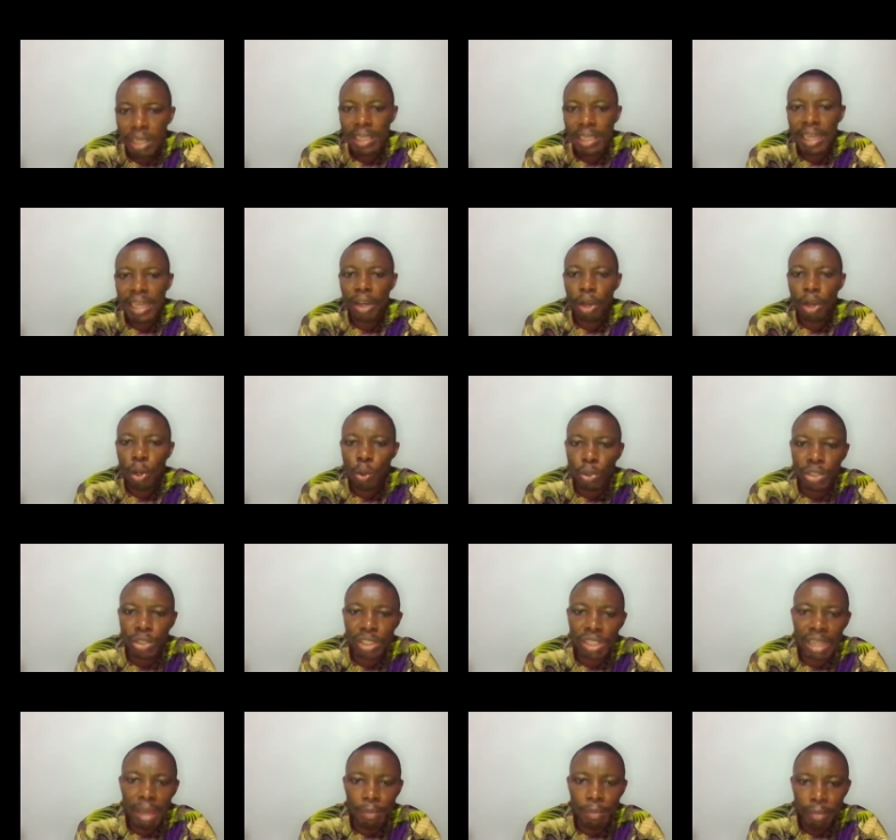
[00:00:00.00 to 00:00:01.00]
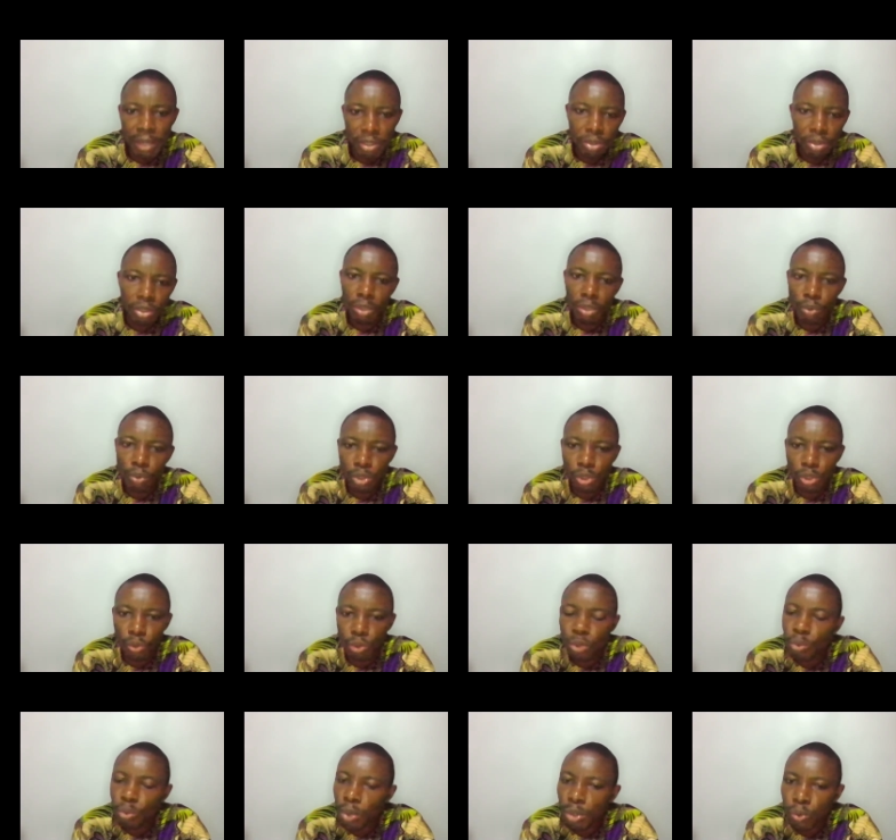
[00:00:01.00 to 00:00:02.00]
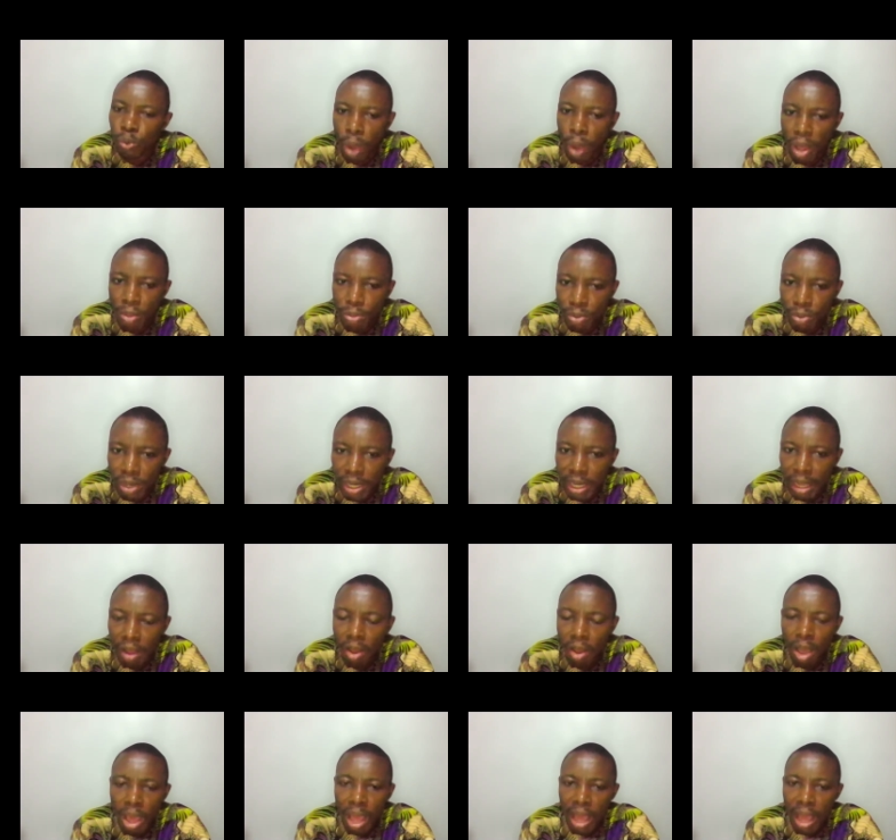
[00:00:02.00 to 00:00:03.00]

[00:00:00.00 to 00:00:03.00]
Then coaching and mentoring, which is what we are doing now.